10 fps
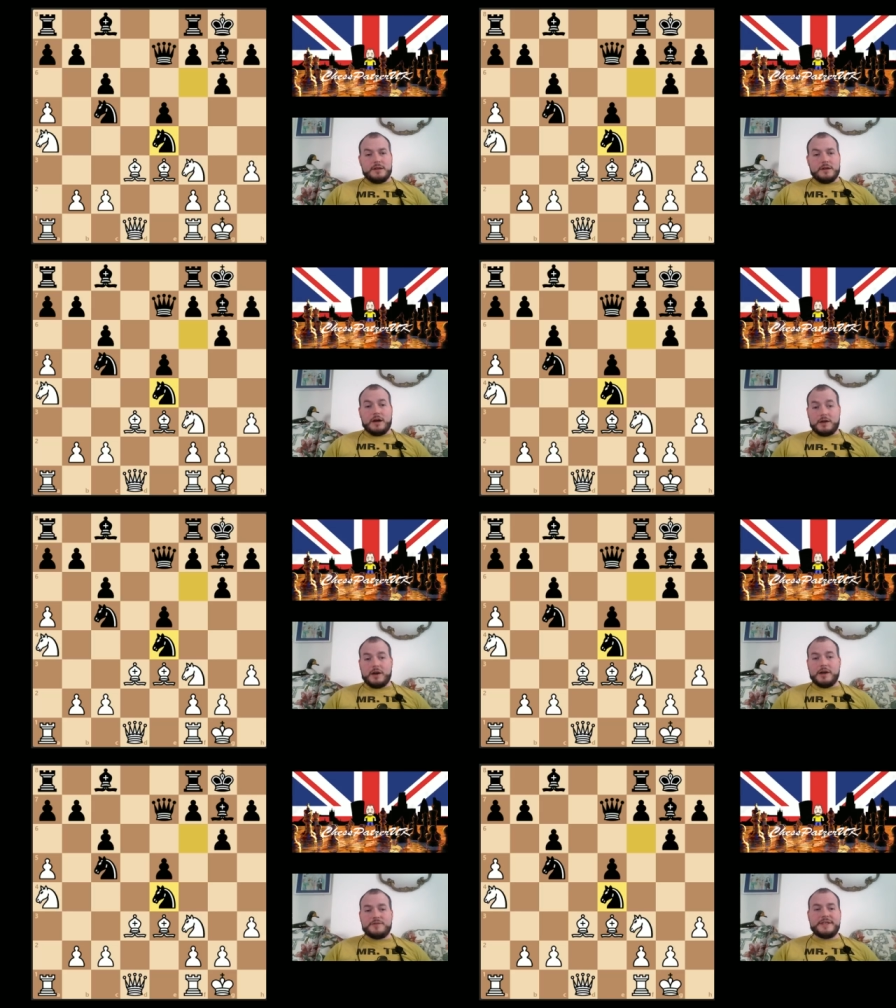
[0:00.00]

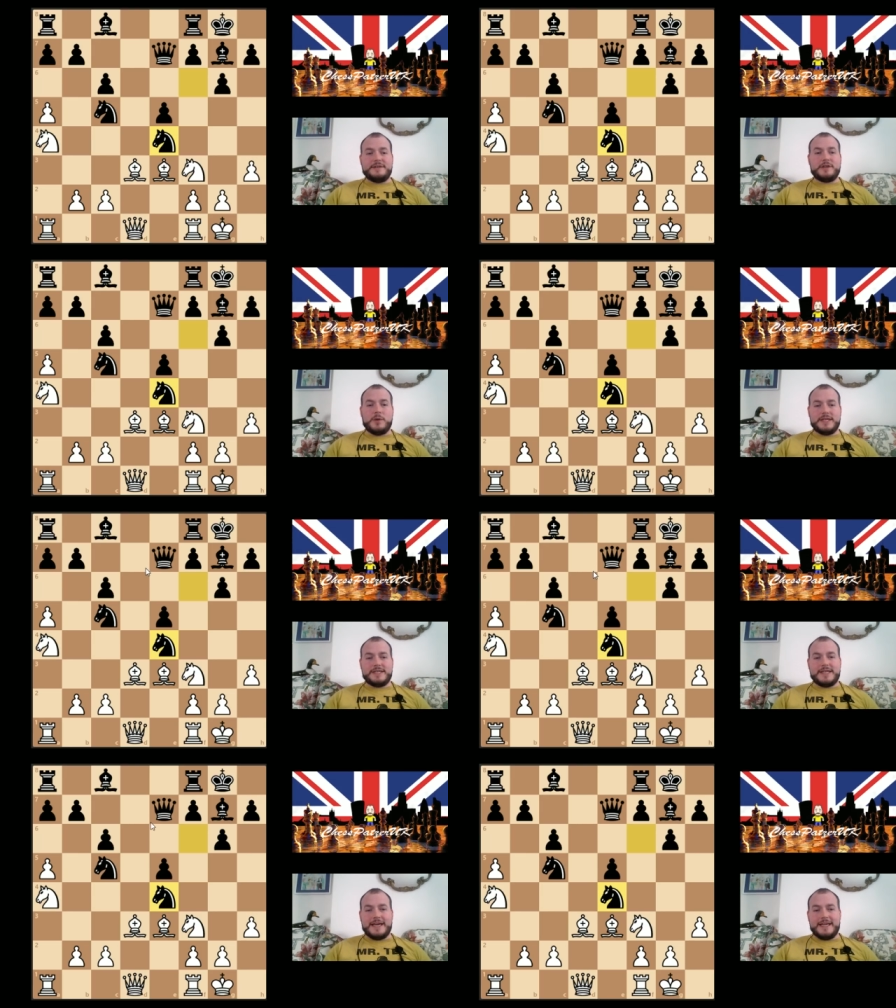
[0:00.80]
obviously noted
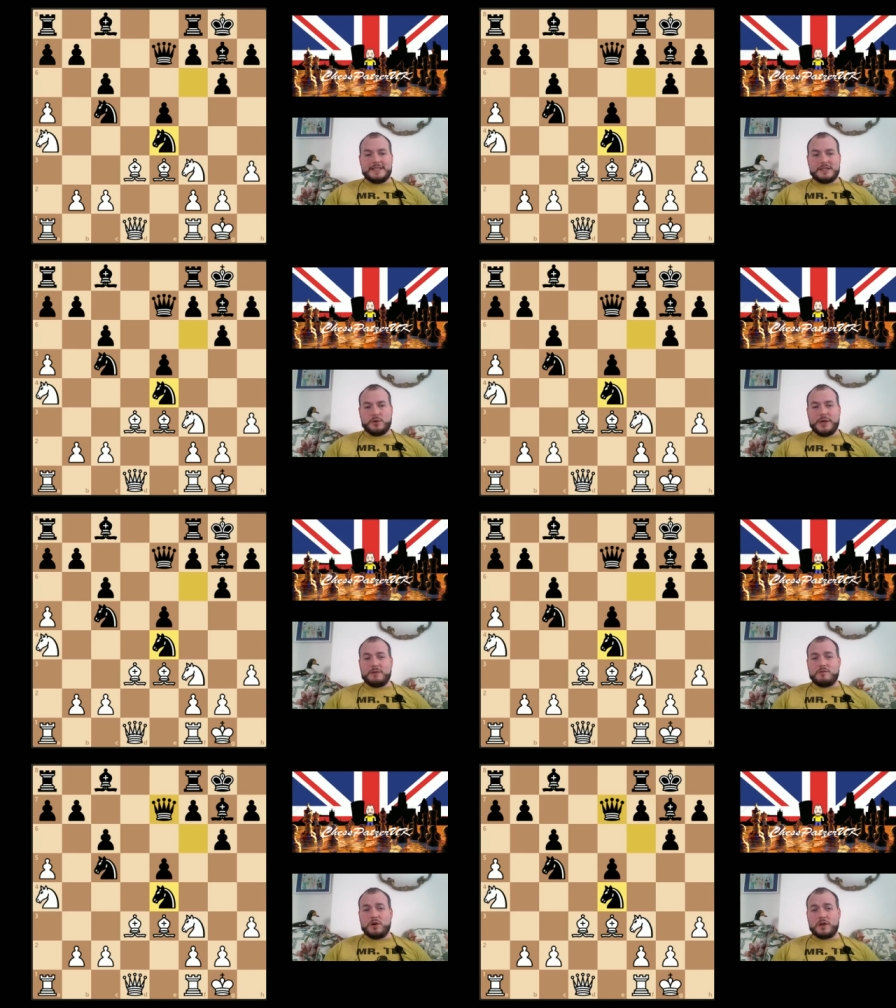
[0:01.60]
that his queen
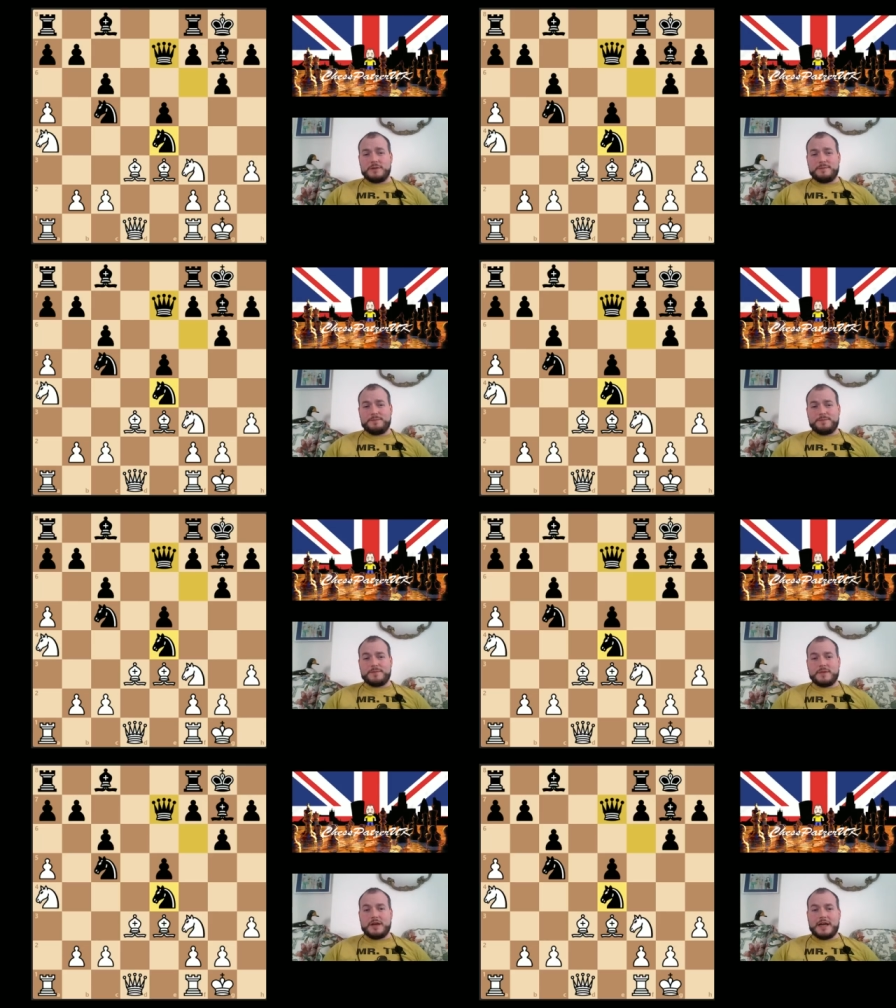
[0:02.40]
and rook
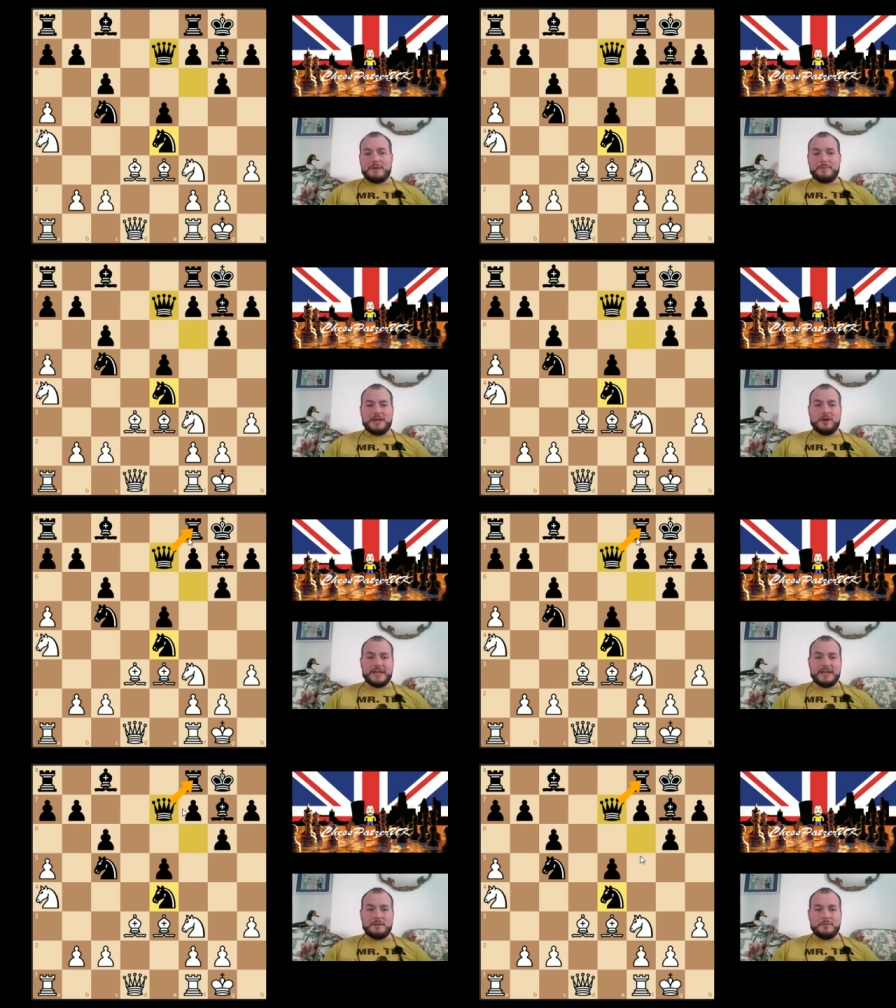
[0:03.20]
have been
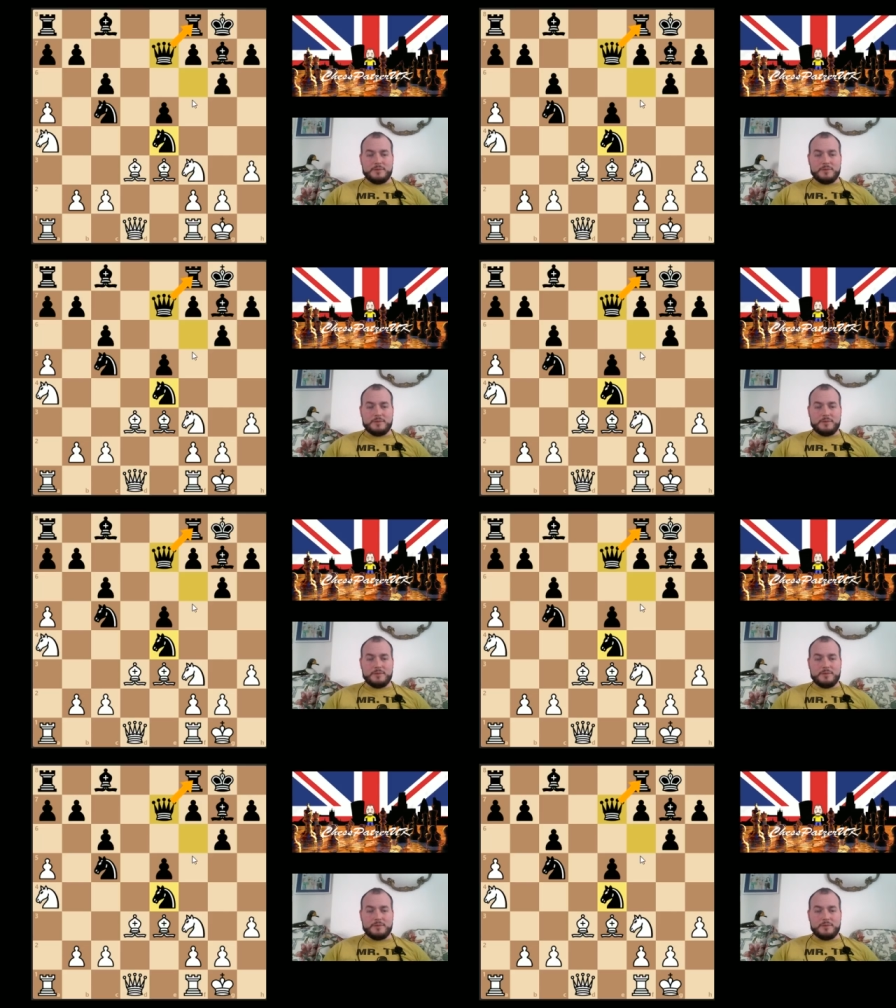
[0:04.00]
lined up.